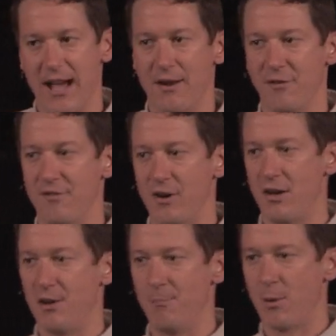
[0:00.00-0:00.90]
out of
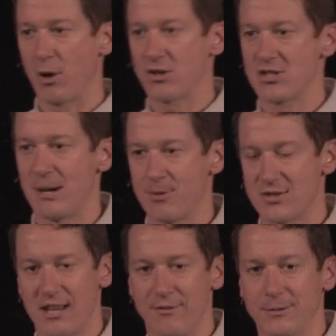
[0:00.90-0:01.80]
uh, Mark chapter
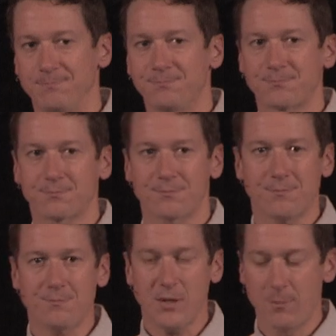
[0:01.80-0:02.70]
seven.
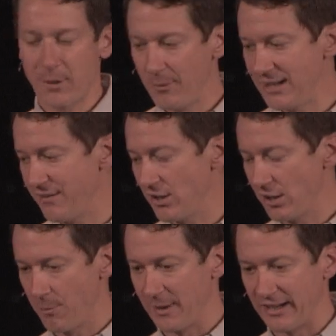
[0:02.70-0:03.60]
But I want to give you a
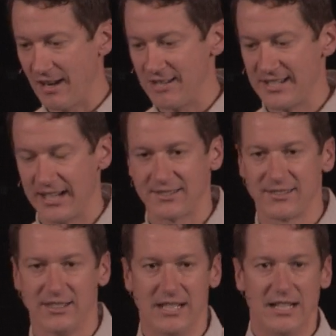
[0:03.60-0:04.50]
little bit of context
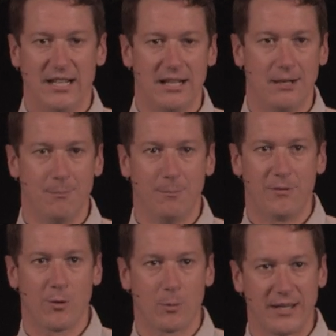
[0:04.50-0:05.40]
um,
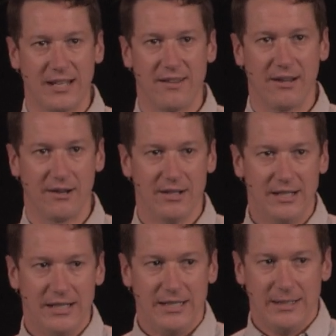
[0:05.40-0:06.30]
before we get in there.
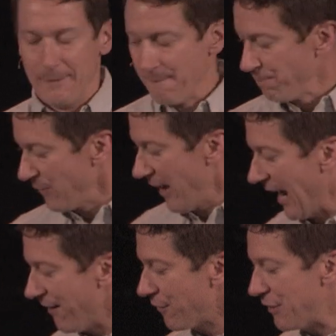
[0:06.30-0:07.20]

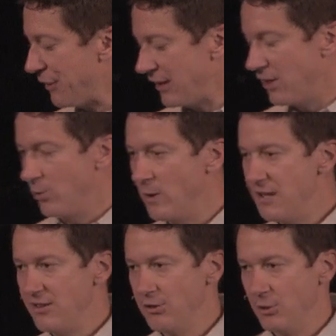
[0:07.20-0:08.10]
Everything that we
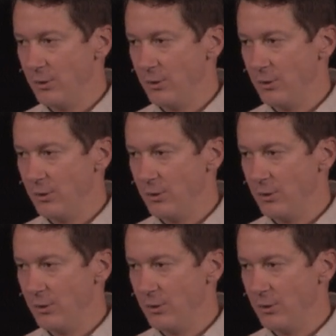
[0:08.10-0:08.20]
do